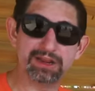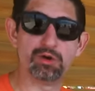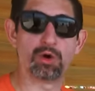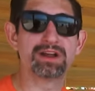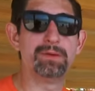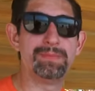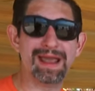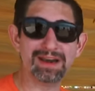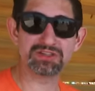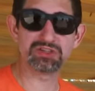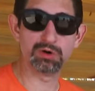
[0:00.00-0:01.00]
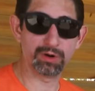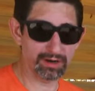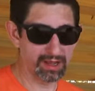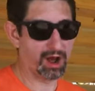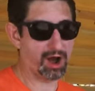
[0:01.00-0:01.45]
your cabana
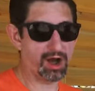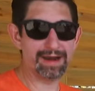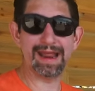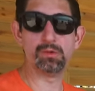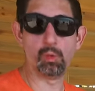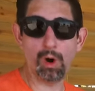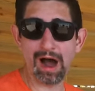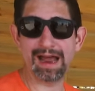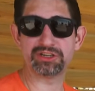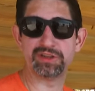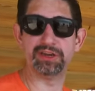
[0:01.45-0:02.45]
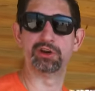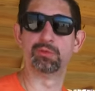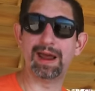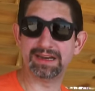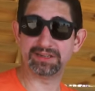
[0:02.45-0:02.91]
steward on a watch that you're
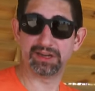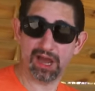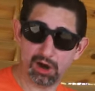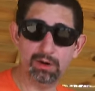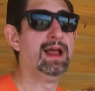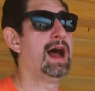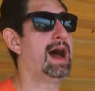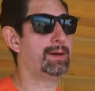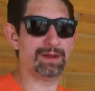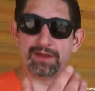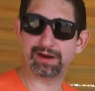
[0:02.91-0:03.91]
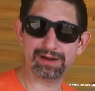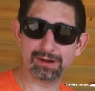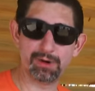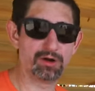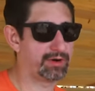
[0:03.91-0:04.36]
ready to go. Um, and they're gonna
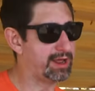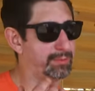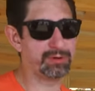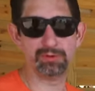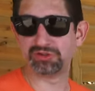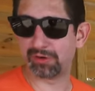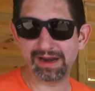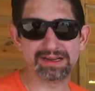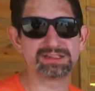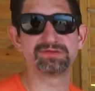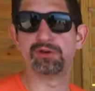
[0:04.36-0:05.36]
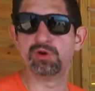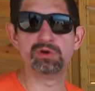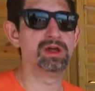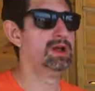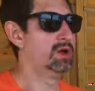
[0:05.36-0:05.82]
come over and help you with drinks,
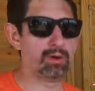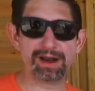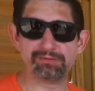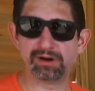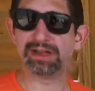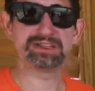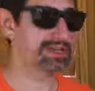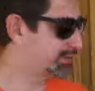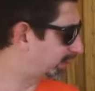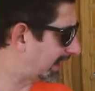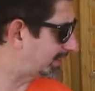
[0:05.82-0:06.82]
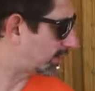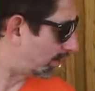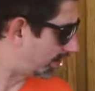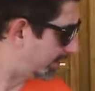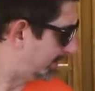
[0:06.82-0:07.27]
food, whatever it is that you would like to
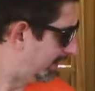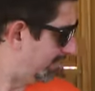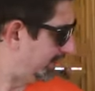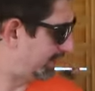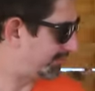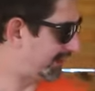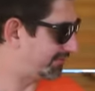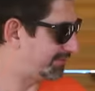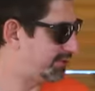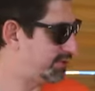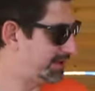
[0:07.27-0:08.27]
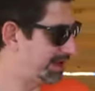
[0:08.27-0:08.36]
order. They've got the food